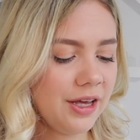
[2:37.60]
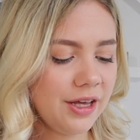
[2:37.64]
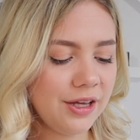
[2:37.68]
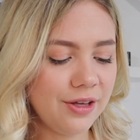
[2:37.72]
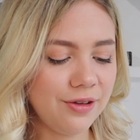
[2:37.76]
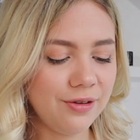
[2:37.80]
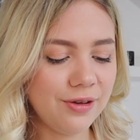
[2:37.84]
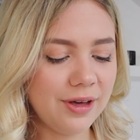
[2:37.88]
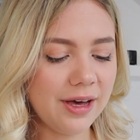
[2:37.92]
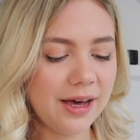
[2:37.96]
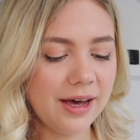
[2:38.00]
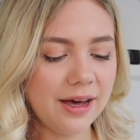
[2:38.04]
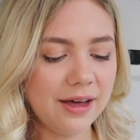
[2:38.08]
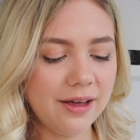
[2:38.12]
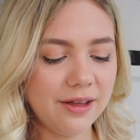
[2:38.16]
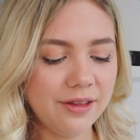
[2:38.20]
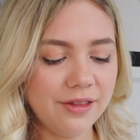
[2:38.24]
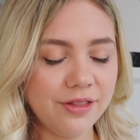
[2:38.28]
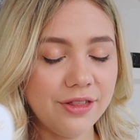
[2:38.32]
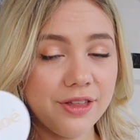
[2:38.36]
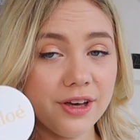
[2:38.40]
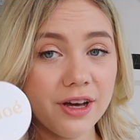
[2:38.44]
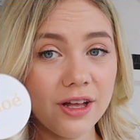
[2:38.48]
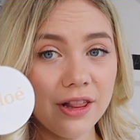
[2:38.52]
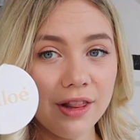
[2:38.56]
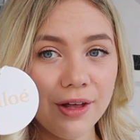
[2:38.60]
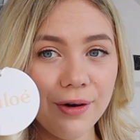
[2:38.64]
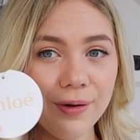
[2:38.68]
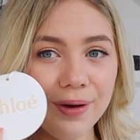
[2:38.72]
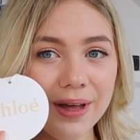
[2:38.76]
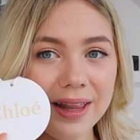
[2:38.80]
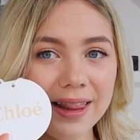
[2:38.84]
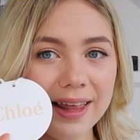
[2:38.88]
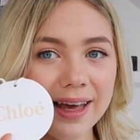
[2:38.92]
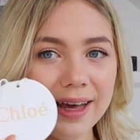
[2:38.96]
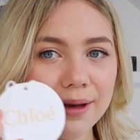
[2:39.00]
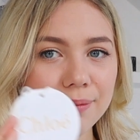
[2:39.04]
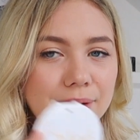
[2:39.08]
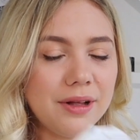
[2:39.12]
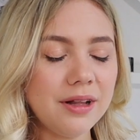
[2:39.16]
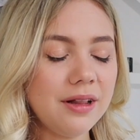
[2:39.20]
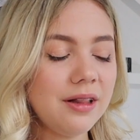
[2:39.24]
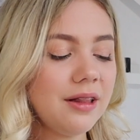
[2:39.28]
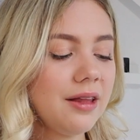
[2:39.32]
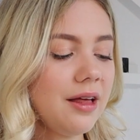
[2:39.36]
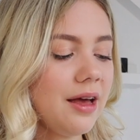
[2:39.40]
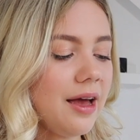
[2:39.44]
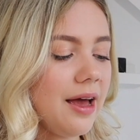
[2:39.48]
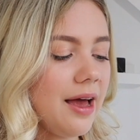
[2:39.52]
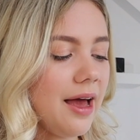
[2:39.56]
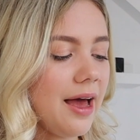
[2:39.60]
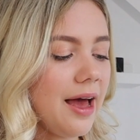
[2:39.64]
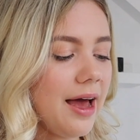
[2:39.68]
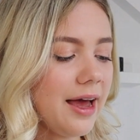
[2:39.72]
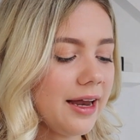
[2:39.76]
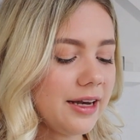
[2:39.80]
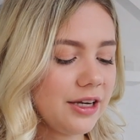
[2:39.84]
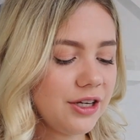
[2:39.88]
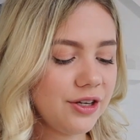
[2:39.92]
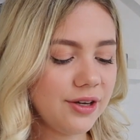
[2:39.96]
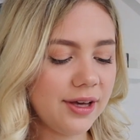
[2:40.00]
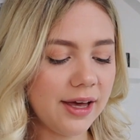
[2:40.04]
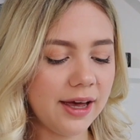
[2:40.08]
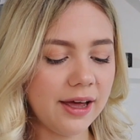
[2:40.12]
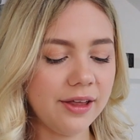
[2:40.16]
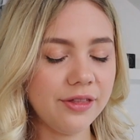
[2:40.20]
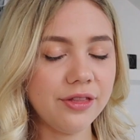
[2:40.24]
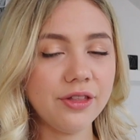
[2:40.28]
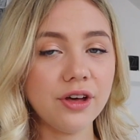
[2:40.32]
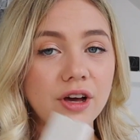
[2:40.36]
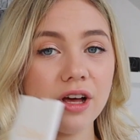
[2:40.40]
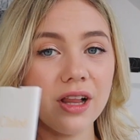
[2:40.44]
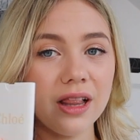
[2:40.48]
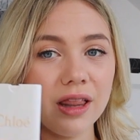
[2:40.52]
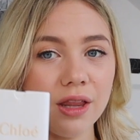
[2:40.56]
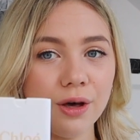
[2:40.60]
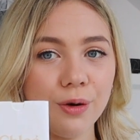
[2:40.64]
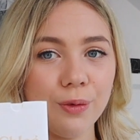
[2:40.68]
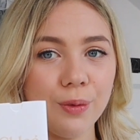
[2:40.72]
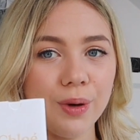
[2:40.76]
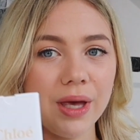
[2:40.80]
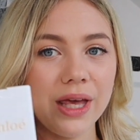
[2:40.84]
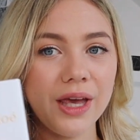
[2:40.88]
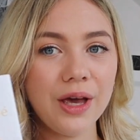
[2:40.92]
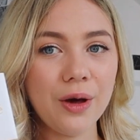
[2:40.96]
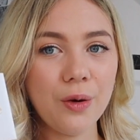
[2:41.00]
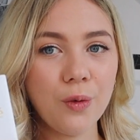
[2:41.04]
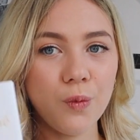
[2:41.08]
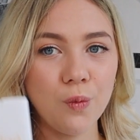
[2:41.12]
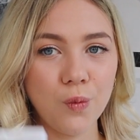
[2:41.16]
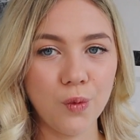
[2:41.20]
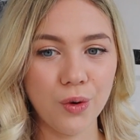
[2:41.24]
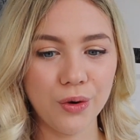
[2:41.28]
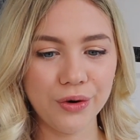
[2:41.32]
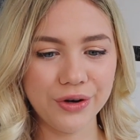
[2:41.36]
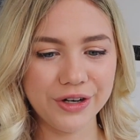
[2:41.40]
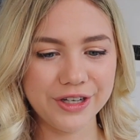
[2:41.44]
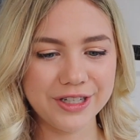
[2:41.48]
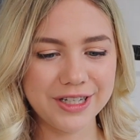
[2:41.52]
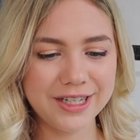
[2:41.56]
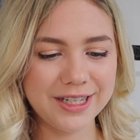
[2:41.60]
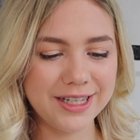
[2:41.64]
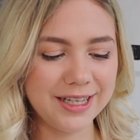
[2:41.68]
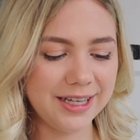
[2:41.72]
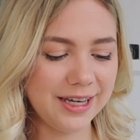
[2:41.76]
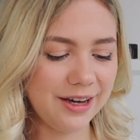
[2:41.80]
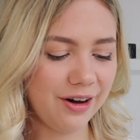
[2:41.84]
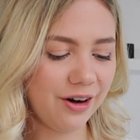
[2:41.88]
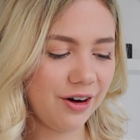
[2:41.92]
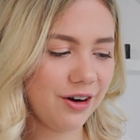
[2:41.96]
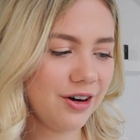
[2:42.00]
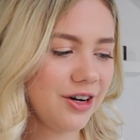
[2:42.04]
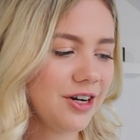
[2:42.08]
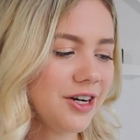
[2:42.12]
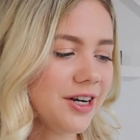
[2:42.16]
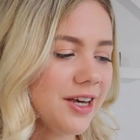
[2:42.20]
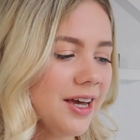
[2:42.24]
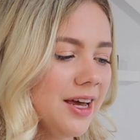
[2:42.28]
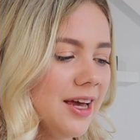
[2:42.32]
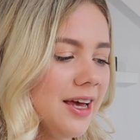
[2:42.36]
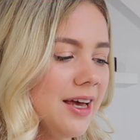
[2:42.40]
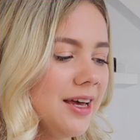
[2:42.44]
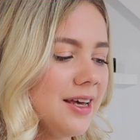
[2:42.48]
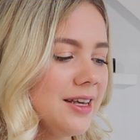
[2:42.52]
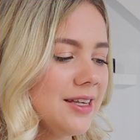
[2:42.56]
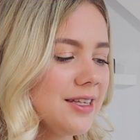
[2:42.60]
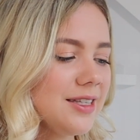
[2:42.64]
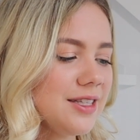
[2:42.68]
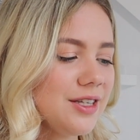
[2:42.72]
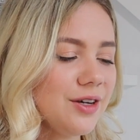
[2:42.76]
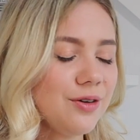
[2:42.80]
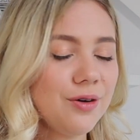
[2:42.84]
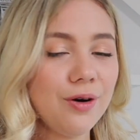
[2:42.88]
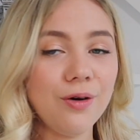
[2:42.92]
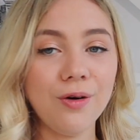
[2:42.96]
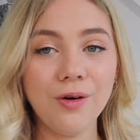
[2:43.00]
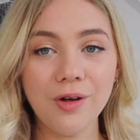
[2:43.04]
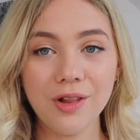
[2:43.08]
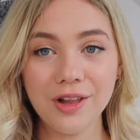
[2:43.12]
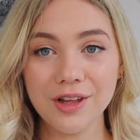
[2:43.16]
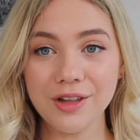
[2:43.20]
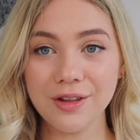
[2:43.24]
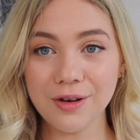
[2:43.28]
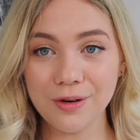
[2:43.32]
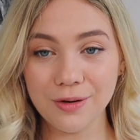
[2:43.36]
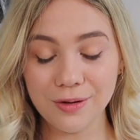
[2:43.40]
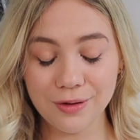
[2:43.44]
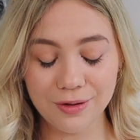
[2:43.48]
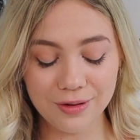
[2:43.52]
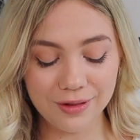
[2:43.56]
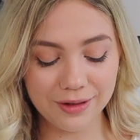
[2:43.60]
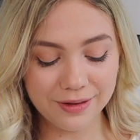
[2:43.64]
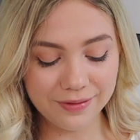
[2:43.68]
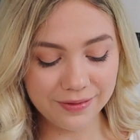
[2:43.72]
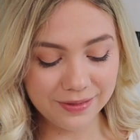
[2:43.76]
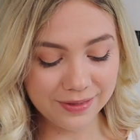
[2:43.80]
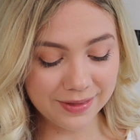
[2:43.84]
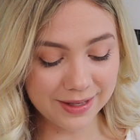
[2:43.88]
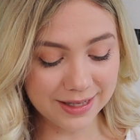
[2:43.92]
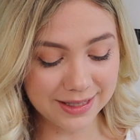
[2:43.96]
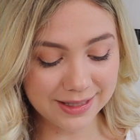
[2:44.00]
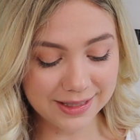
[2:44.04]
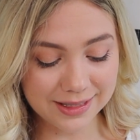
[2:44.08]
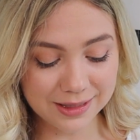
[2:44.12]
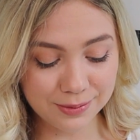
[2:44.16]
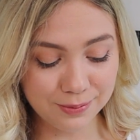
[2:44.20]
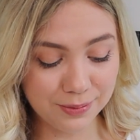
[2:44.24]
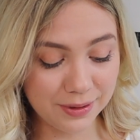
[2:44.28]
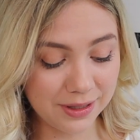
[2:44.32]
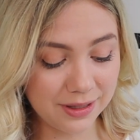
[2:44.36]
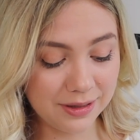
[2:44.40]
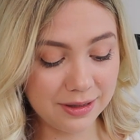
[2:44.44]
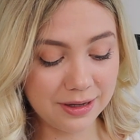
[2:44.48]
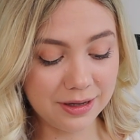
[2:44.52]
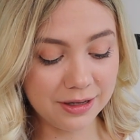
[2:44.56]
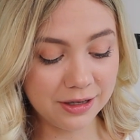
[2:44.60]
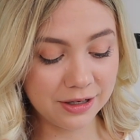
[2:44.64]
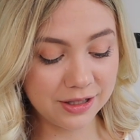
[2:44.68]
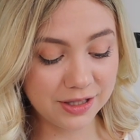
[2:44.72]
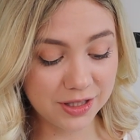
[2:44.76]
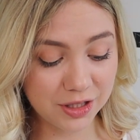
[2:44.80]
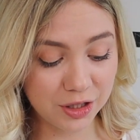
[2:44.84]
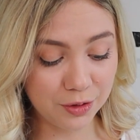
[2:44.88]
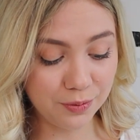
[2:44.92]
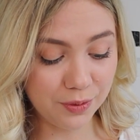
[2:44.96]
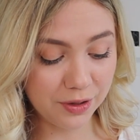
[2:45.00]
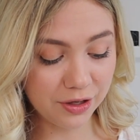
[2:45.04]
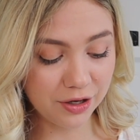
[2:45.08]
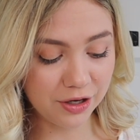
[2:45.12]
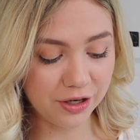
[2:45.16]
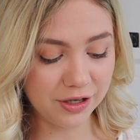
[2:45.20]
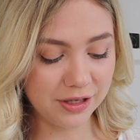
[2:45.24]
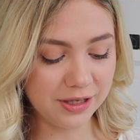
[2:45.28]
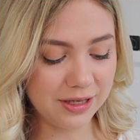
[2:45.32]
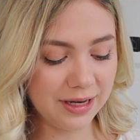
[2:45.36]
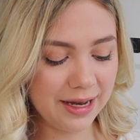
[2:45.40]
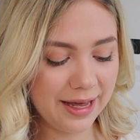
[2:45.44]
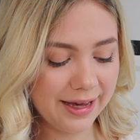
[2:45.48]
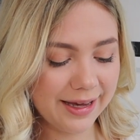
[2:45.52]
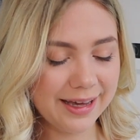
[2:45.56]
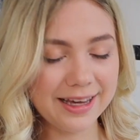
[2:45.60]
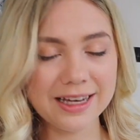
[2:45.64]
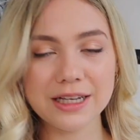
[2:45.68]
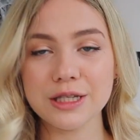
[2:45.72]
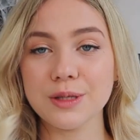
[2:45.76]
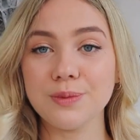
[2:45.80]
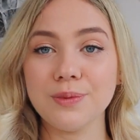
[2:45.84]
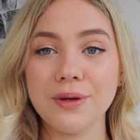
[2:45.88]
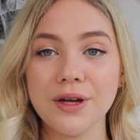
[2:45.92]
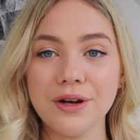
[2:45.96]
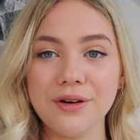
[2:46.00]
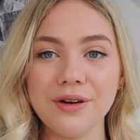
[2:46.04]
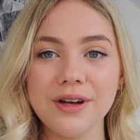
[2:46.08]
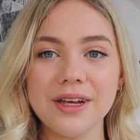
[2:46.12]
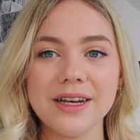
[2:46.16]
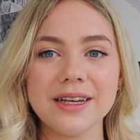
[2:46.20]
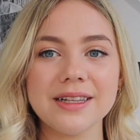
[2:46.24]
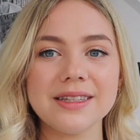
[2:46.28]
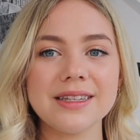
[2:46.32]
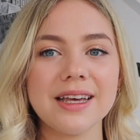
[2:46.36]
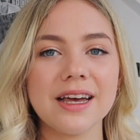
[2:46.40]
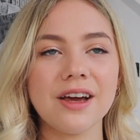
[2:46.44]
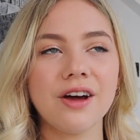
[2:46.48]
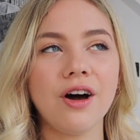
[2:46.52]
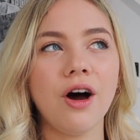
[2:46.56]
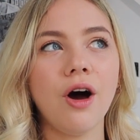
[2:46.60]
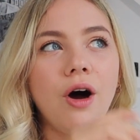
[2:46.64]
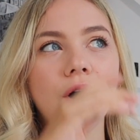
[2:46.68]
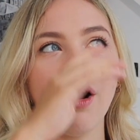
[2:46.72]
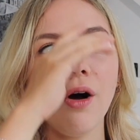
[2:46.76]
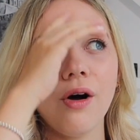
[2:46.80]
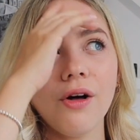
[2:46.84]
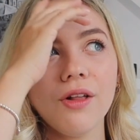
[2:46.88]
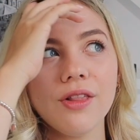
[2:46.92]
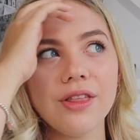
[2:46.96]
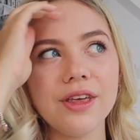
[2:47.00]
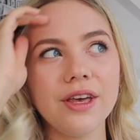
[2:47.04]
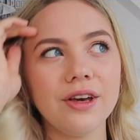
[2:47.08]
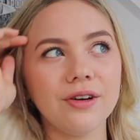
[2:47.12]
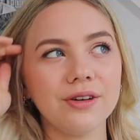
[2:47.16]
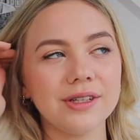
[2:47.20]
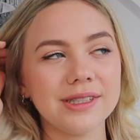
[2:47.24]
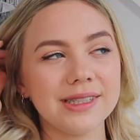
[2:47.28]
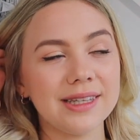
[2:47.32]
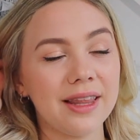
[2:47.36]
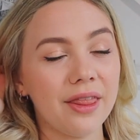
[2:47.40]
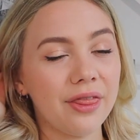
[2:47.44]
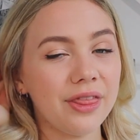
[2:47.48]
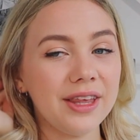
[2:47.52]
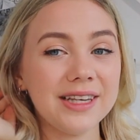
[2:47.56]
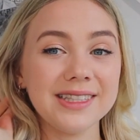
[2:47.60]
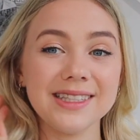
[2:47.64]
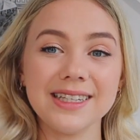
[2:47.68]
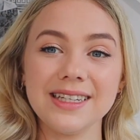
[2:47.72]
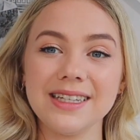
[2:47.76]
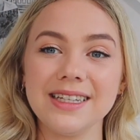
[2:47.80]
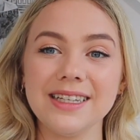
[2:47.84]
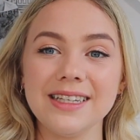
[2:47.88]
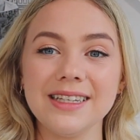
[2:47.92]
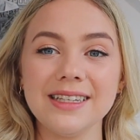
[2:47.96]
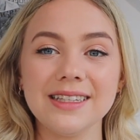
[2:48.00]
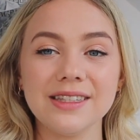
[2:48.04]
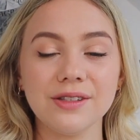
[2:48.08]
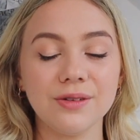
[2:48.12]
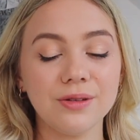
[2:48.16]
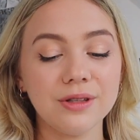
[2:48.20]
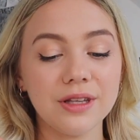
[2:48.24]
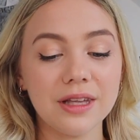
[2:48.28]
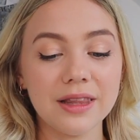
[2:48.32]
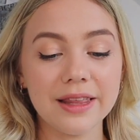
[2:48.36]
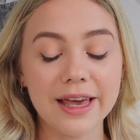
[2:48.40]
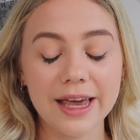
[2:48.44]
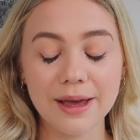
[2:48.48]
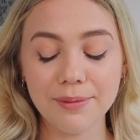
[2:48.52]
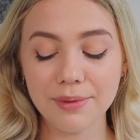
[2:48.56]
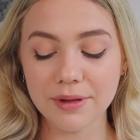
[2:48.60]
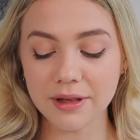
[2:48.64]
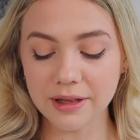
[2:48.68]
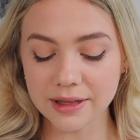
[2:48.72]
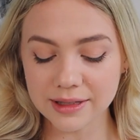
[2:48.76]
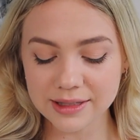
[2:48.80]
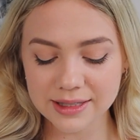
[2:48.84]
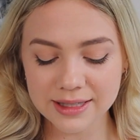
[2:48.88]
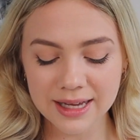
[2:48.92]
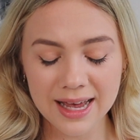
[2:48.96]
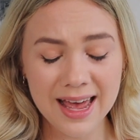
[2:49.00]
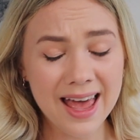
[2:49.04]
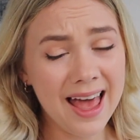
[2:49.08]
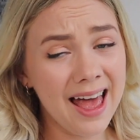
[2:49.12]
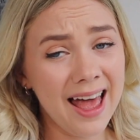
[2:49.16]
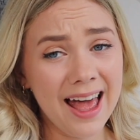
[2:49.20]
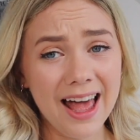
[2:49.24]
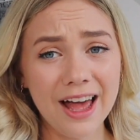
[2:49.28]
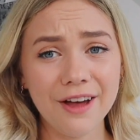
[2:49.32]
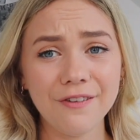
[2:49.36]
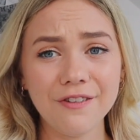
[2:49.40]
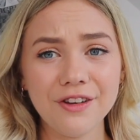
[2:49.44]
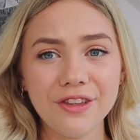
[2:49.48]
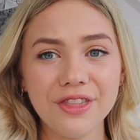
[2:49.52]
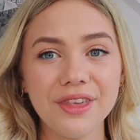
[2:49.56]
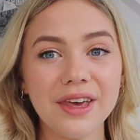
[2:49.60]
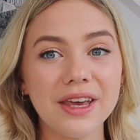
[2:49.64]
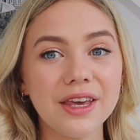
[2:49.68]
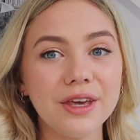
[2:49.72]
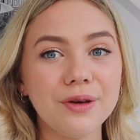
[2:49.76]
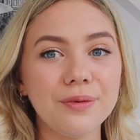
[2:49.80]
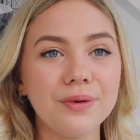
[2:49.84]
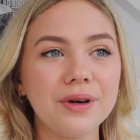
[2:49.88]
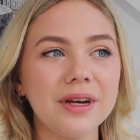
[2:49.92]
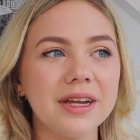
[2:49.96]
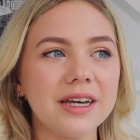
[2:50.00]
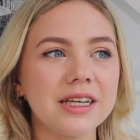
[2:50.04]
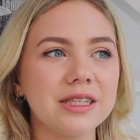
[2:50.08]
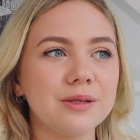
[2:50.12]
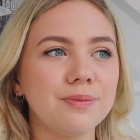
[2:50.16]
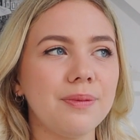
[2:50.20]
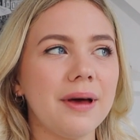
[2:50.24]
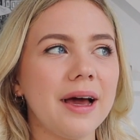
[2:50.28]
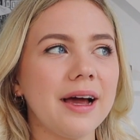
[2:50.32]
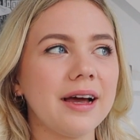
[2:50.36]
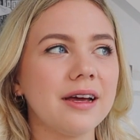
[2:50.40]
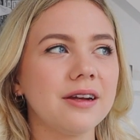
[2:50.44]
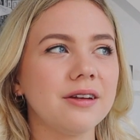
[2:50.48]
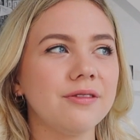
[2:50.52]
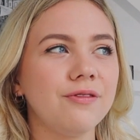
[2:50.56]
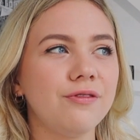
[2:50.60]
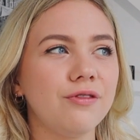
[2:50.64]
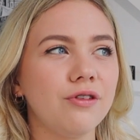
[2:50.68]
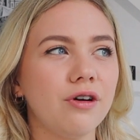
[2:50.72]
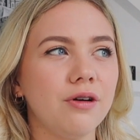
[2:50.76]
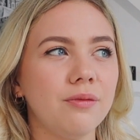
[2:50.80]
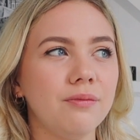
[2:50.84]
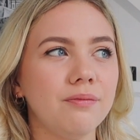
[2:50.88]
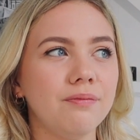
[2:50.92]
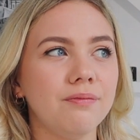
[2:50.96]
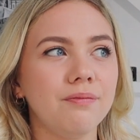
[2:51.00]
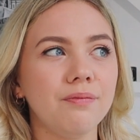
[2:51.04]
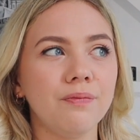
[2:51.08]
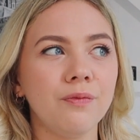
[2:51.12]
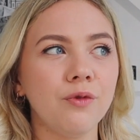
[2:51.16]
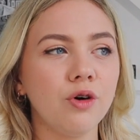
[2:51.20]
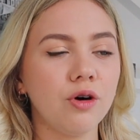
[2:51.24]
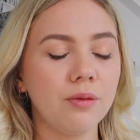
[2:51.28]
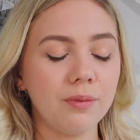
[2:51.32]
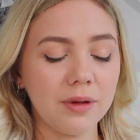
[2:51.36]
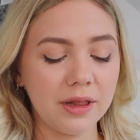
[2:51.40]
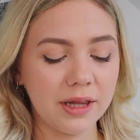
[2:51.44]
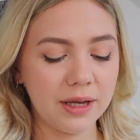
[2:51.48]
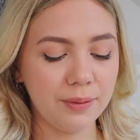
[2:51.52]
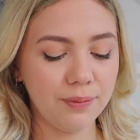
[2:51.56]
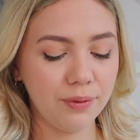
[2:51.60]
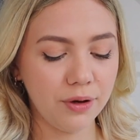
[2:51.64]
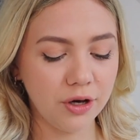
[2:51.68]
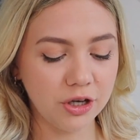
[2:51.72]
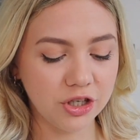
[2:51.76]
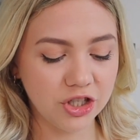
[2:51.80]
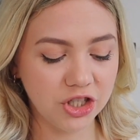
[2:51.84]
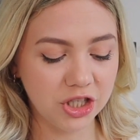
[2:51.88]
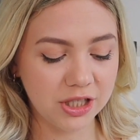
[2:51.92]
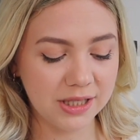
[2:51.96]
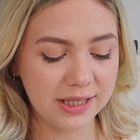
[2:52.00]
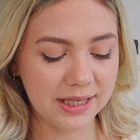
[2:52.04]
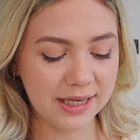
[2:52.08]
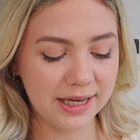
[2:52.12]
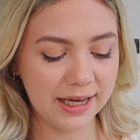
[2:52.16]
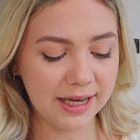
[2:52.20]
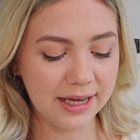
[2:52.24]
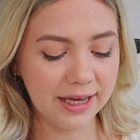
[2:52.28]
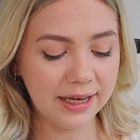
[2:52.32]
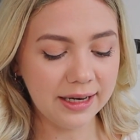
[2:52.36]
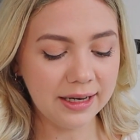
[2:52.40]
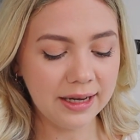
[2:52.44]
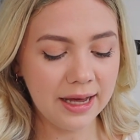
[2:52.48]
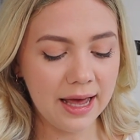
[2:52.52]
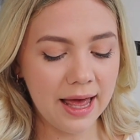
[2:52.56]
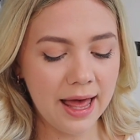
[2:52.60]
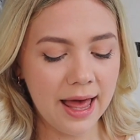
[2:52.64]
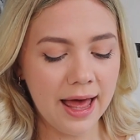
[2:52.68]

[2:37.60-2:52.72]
You get the Chloe label and you get the Chloe warranty card. So all in all, this has been a super good like experience. I got all the authenticities, all the labels, everything you would expect from normally purchasing it.